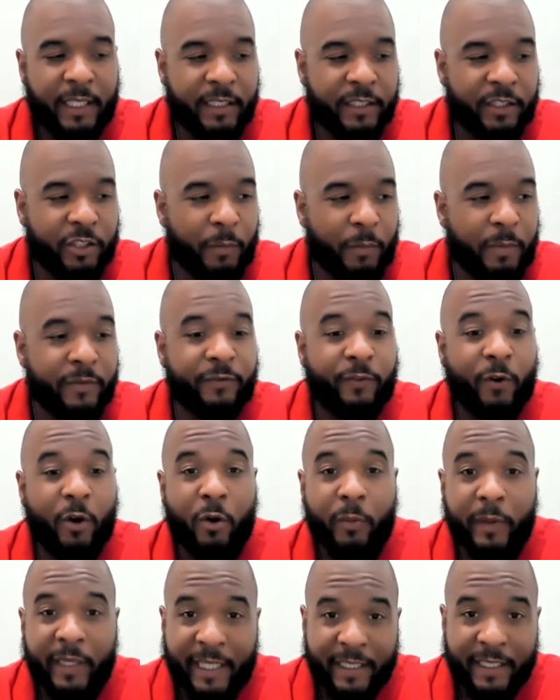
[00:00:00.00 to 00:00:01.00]
So
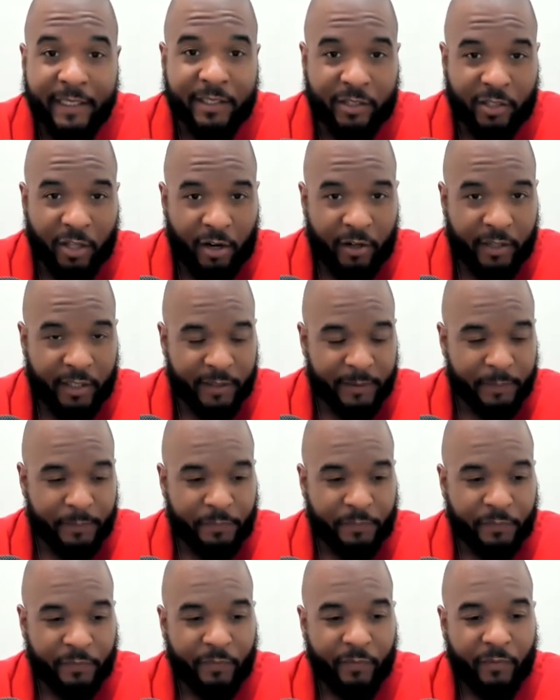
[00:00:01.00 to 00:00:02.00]
before we get started,
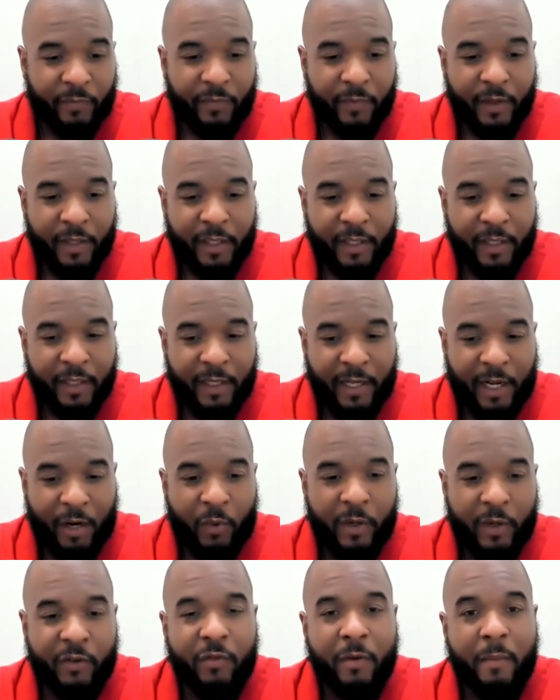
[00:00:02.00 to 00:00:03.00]
I
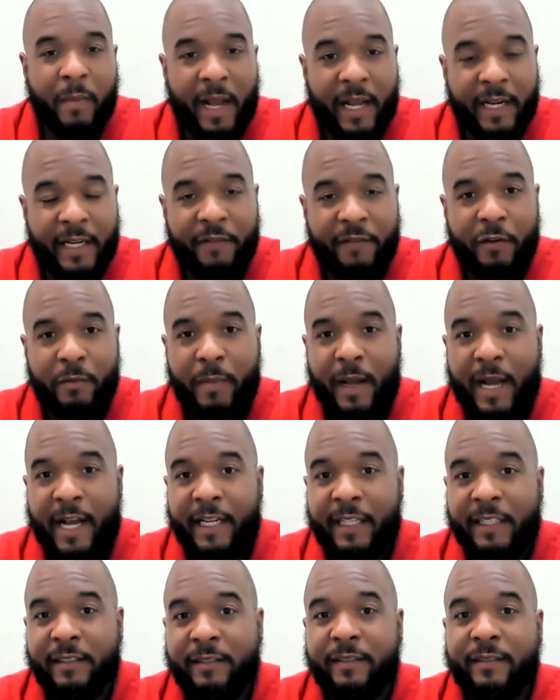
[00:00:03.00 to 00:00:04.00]
want to remind
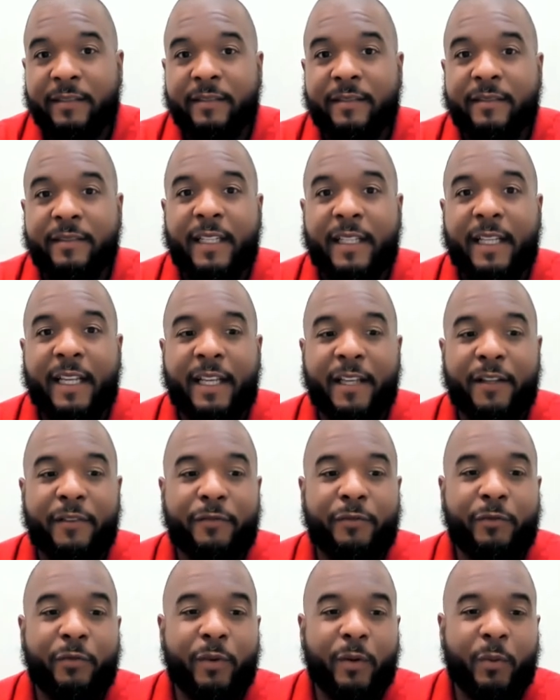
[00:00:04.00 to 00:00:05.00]
everybody,
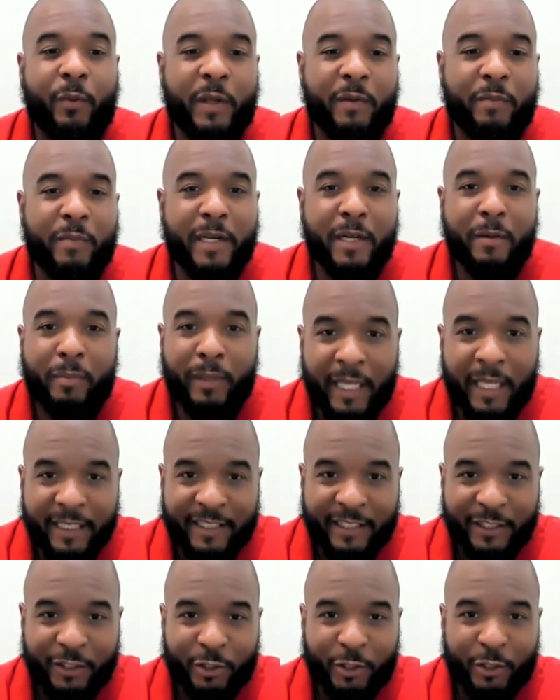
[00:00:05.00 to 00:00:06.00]
if we've been a
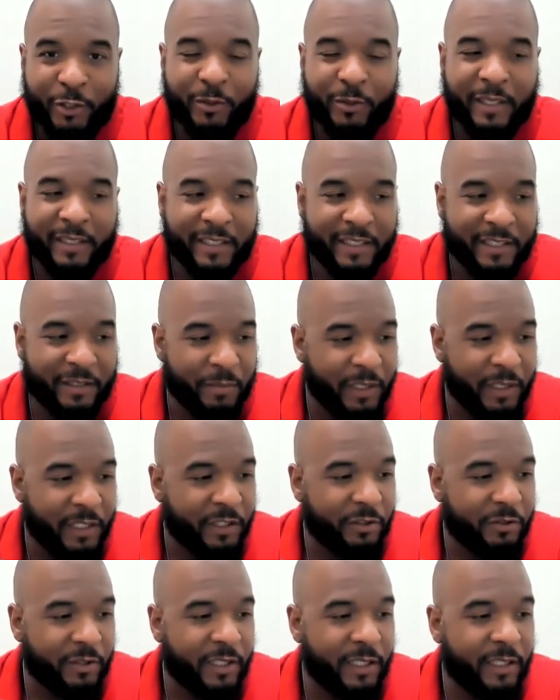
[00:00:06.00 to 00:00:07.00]
blessing to you at this
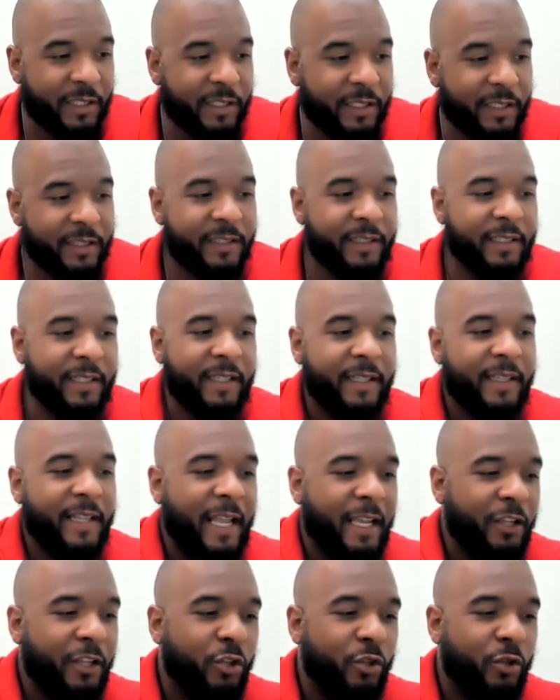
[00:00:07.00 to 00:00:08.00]
ministry,
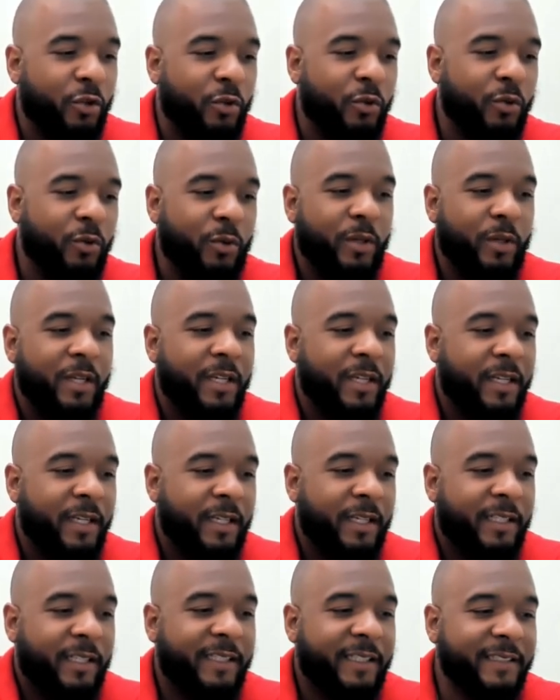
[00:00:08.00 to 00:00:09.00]
that you
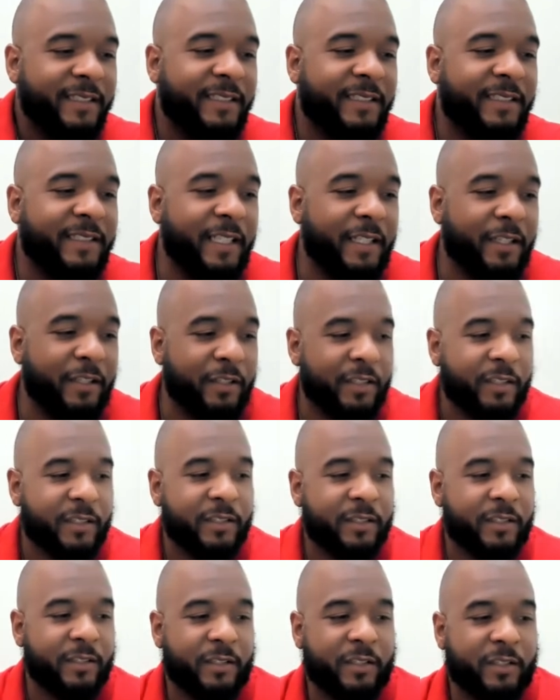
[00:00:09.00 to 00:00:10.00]
consider
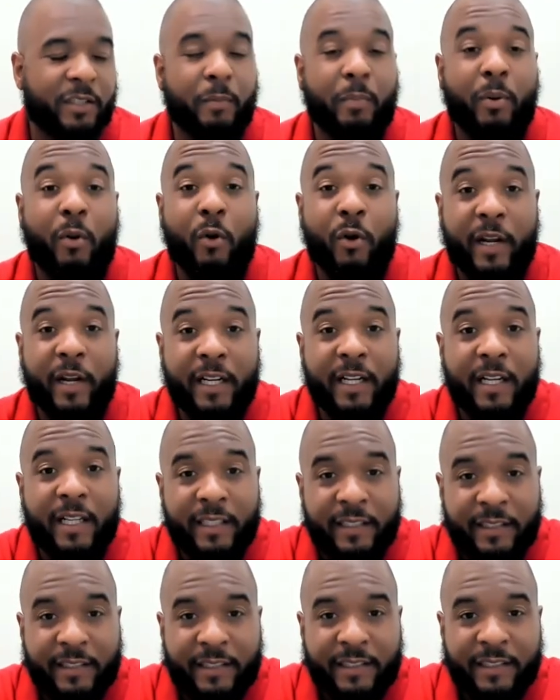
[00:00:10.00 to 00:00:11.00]
supporting
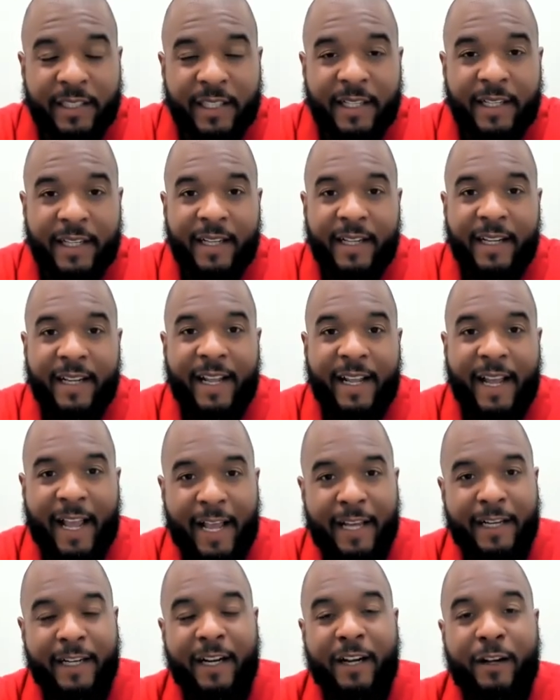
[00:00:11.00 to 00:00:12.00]
us
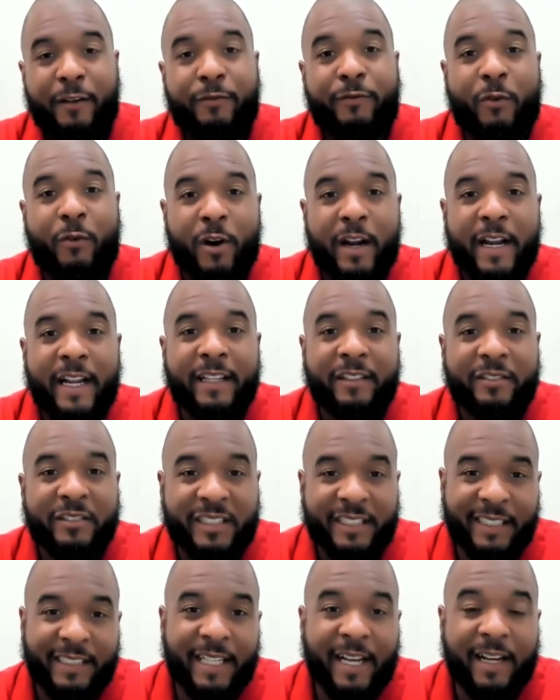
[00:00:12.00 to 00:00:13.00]
at
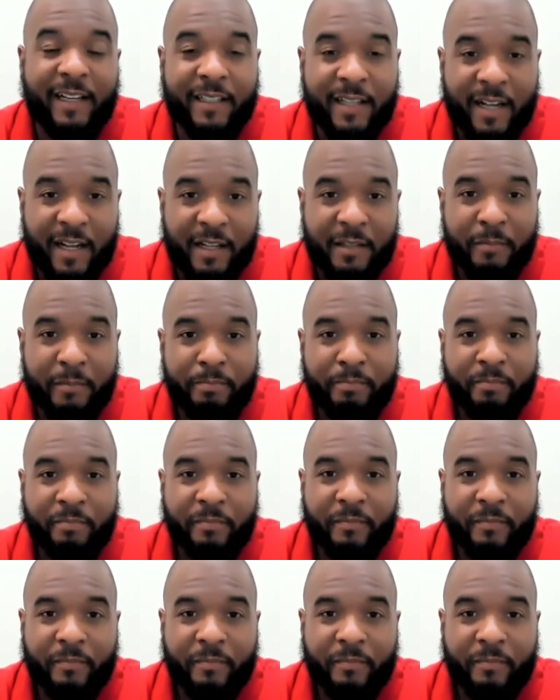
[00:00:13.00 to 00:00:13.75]
4ALC.com.